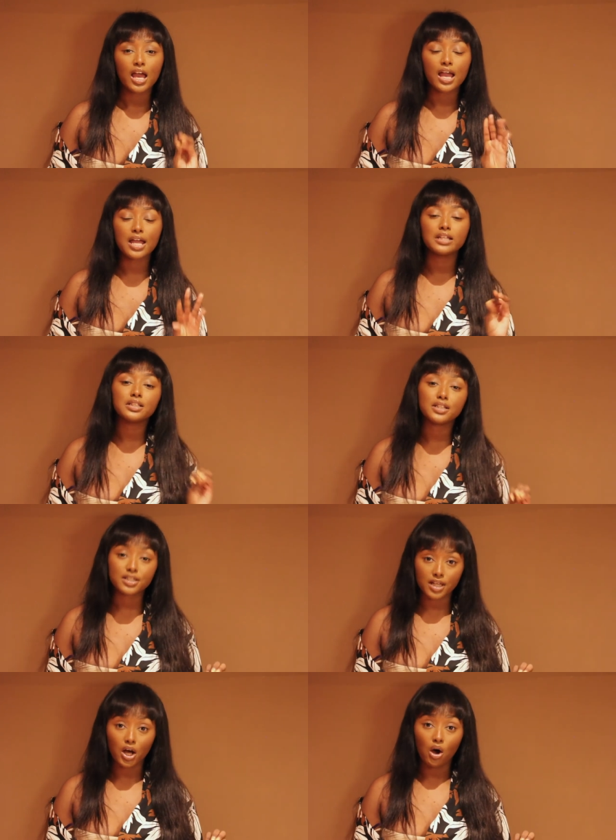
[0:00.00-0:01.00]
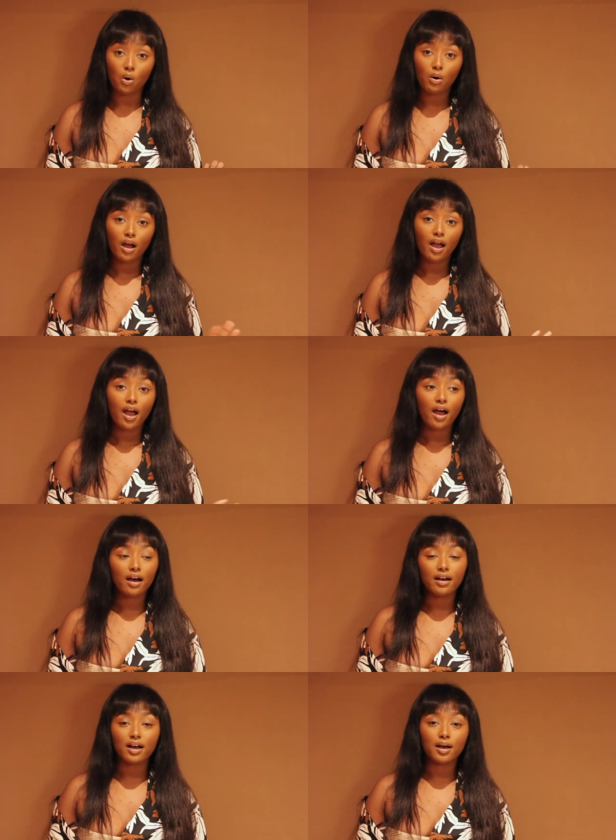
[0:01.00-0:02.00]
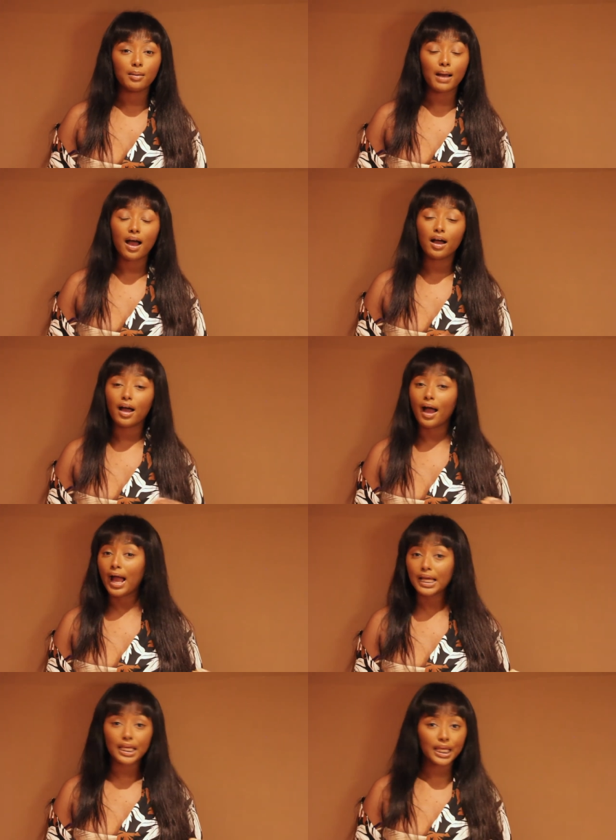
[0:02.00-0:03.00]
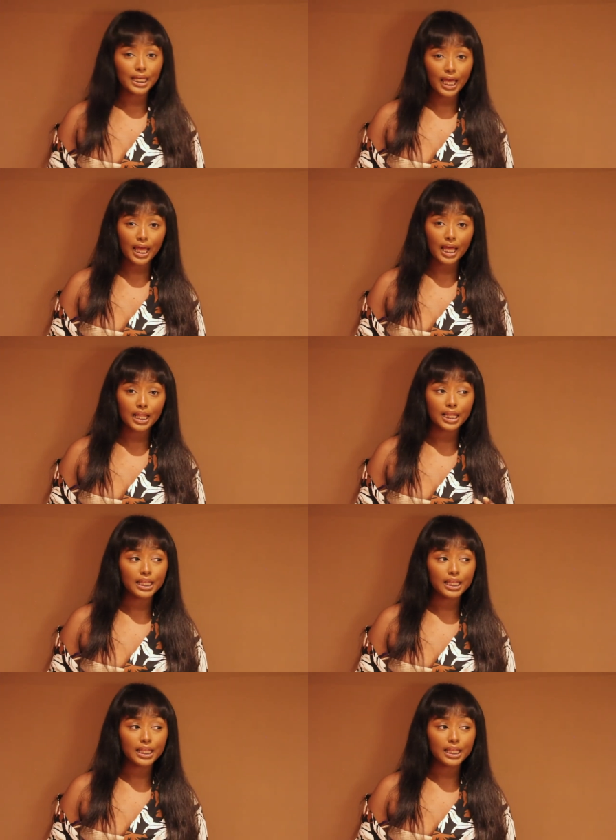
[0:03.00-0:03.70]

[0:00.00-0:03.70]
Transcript: And so, um, I cannot